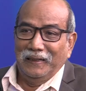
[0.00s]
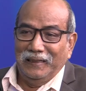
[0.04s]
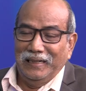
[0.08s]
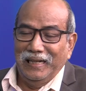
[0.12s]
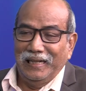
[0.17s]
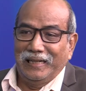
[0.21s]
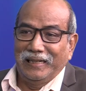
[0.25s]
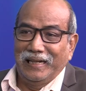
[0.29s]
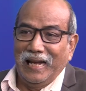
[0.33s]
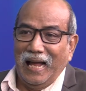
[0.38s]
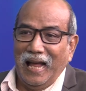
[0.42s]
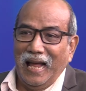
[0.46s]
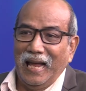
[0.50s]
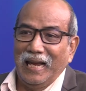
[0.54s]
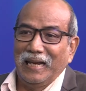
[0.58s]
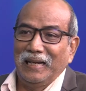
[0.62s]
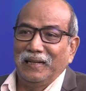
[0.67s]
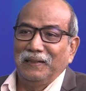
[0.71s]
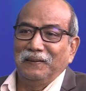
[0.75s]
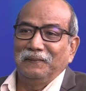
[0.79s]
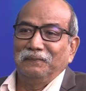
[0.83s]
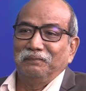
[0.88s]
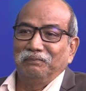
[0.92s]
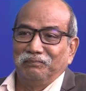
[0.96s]
this
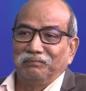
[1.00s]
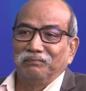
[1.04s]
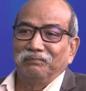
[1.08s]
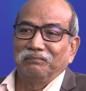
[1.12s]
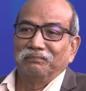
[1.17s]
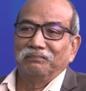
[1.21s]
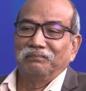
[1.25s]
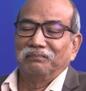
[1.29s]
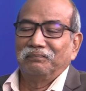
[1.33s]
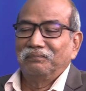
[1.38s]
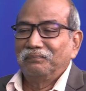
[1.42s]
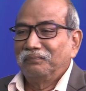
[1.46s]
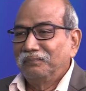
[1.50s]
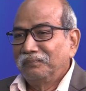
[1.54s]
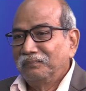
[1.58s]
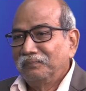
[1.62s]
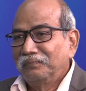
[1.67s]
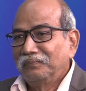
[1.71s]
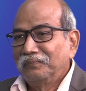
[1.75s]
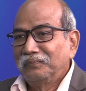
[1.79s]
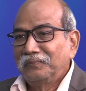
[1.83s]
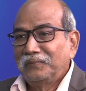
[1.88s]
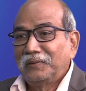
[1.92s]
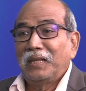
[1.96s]
guy
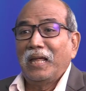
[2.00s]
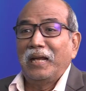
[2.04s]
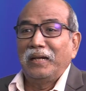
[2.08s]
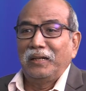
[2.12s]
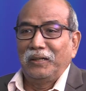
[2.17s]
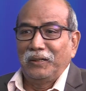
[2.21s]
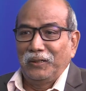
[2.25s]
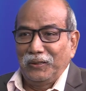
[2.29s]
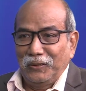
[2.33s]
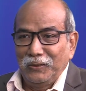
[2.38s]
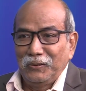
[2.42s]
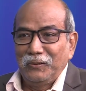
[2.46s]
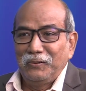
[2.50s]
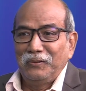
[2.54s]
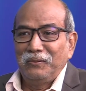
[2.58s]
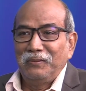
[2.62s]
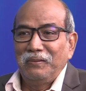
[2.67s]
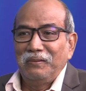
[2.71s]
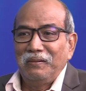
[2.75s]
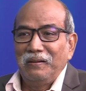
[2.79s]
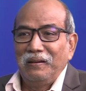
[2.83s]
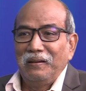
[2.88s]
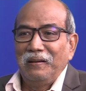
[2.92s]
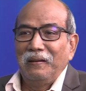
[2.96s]
tried to
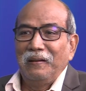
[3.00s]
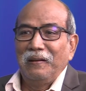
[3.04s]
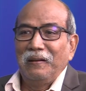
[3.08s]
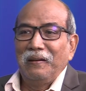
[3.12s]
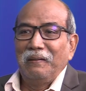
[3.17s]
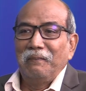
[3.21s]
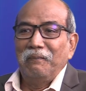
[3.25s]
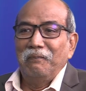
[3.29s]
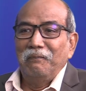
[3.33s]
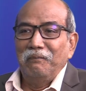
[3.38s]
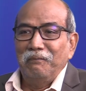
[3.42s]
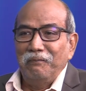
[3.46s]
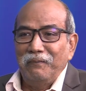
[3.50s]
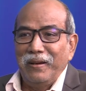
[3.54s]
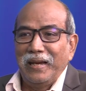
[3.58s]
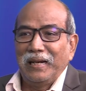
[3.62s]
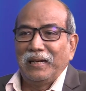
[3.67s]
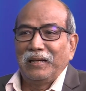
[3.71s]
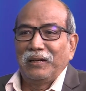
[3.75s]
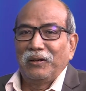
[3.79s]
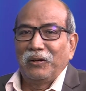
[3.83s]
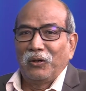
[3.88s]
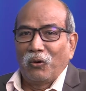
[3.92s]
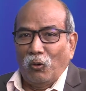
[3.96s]

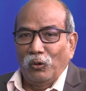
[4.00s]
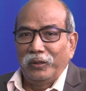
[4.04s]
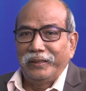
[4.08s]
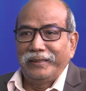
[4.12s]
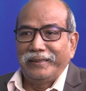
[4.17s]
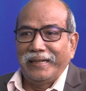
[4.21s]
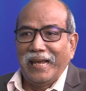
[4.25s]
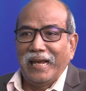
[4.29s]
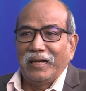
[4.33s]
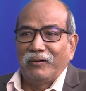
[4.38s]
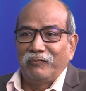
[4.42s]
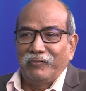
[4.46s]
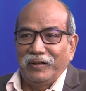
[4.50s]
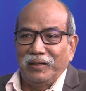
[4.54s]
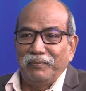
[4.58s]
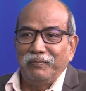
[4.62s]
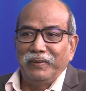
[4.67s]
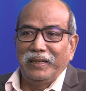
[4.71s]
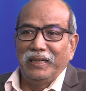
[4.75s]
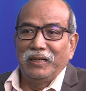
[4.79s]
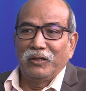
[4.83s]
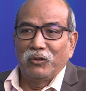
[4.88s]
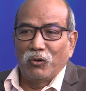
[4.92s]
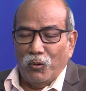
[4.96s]
make contact with
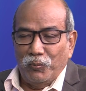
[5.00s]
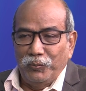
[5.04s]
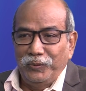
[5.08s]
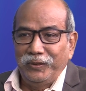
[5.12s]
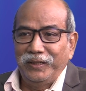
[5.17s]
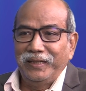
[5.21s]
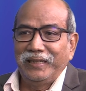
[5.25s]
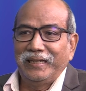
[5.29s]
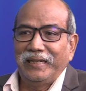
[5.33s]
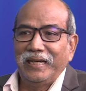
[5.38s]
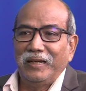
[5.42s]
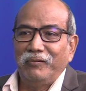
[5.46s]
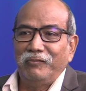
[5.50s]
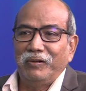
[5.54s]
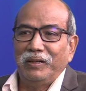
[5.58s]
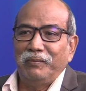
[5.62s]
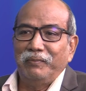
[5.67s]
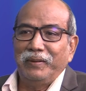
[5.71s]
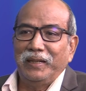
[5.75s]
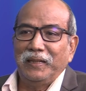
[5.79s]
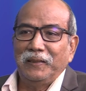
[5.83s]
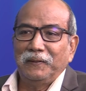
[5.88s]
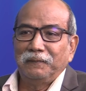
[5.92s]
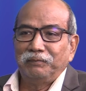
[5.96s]
me, communicate with
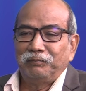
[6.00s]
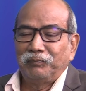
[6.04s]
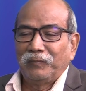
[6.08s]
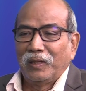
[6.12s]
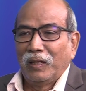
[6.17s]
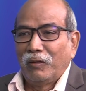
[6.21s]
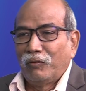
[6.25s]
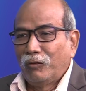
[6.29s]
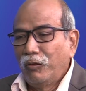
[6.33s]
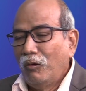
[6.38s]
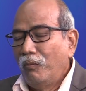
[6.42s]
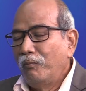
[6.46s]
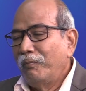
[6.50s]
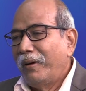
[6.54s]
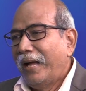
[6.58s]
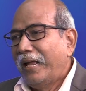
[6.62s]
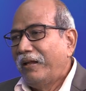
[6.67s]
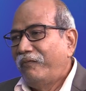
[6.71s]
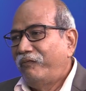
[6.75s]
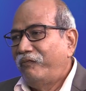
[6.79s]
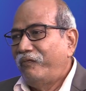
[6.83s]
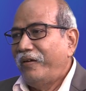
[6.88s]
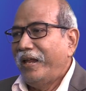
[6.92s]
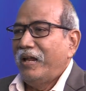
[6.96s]
me. So my
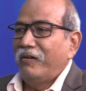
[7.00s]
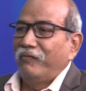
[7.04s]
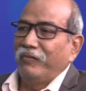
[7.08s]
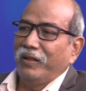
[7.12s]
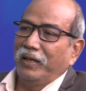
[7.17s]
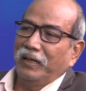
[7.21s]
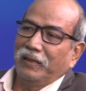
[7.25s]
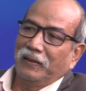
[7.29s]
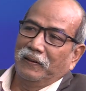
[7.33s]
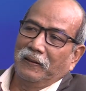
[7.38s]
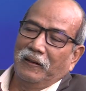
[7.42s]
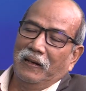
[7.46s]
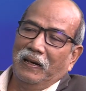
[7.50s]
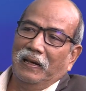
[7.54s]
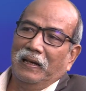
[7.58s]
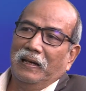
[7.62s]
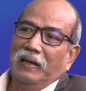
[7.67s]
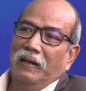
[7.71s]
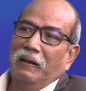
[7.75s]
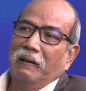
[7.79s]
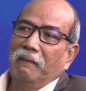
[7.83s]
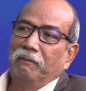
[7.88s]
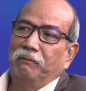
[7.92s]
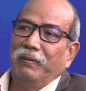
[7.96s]
favorite
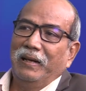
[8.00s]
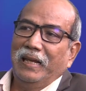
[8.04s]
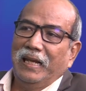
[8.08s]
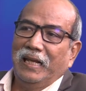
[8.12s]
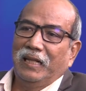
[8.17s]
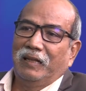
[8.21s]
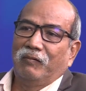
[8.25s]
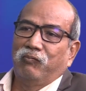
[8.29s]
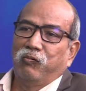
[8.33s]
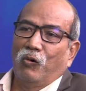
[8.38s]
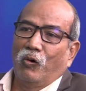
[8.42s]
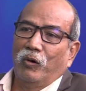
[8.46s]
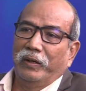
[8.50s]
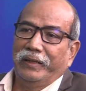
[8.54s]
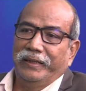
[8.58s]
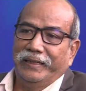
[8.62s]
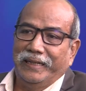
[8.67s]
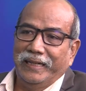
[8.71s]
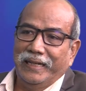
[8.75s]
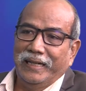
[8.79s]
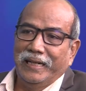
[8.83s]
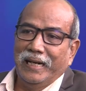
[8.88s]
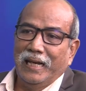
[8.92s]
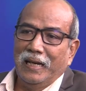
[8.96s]
place for
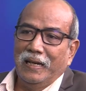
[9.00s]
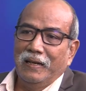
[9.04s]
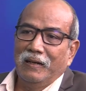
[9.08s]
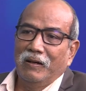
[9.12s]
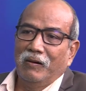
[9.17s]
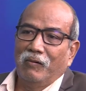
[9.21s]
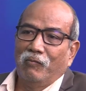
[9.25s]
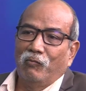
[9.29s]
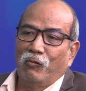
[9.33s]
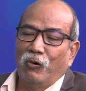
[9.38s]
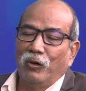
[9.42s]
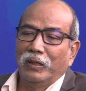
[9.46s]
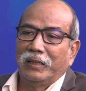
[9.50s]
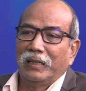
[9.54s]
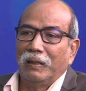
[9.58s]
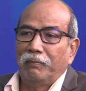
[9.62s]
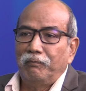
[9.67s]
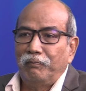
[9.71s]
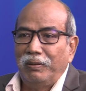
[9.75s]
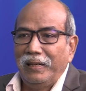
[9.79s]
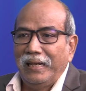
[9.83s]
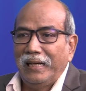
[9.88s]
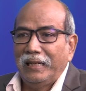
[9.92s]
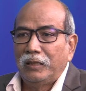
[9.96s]
dinner was a
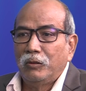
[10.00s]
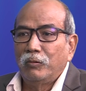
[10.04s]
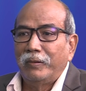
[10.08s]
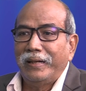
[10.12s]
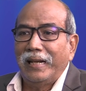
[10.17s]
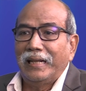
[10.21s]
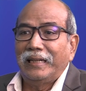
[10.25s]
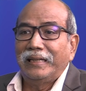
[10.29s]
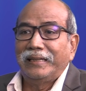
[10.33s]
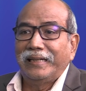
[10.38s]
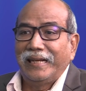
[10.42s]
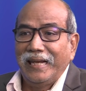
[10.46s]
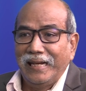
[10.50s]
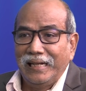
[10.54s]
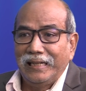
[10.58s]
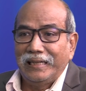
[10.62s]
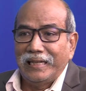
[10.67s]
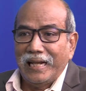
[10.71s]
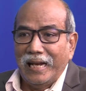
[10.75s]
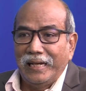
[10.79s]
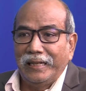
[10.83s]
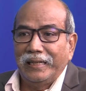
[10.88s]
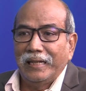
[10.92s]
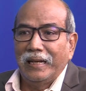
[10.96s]
place known as King
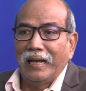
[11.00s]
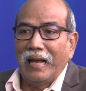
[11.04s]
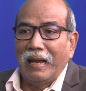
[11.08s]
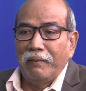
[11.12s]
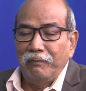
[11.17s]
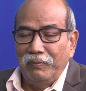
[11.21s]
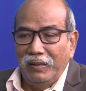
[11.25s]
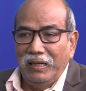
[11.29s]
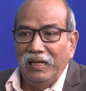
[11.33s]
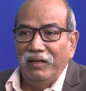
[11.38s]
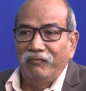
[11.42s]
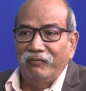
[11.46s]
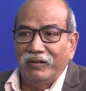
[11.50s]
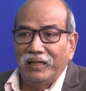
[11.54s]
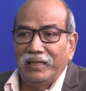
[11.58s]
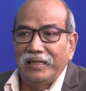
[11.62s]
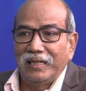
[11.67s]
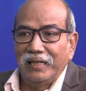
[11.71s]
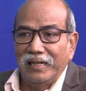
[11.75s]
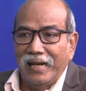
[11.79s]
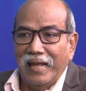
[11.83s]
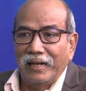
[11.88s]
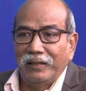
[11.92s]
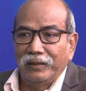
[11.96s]
Center. I believe it
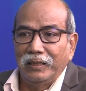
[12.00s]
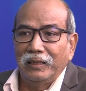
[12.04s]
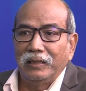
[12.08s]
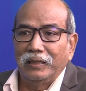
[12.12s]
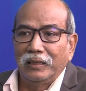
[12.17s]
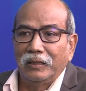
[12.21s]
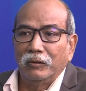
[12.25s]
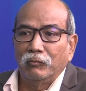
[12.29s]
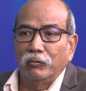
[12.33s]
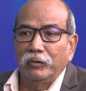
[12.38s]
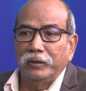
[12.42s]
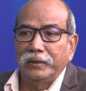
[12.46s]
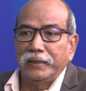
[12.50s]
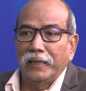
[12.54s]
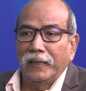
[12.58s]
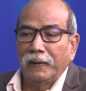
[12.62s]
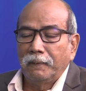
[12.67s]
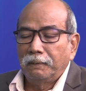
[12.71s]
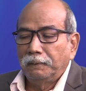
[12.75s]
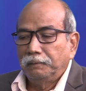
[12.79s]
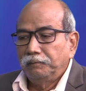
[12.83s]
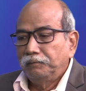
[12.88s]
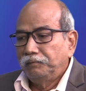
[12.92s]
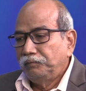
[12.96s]
still exists in Kuching.
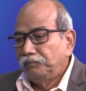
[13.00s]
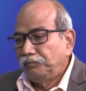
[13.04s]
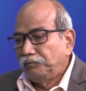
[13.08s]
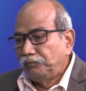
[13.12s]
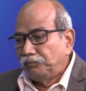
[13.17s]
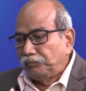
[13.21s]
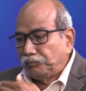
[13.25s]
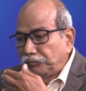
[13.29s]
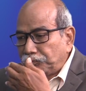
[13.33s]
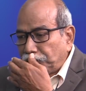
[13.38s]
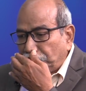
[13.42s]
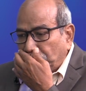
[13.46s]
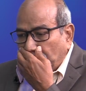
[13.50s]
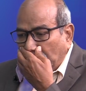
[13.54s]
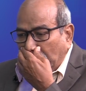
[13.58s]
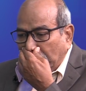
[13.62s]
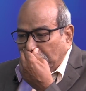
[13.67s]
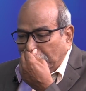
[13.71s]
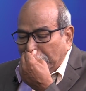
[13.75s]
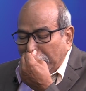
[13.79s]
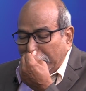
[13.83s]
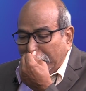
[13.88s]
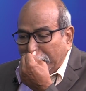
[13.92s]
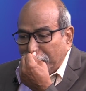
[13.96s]
This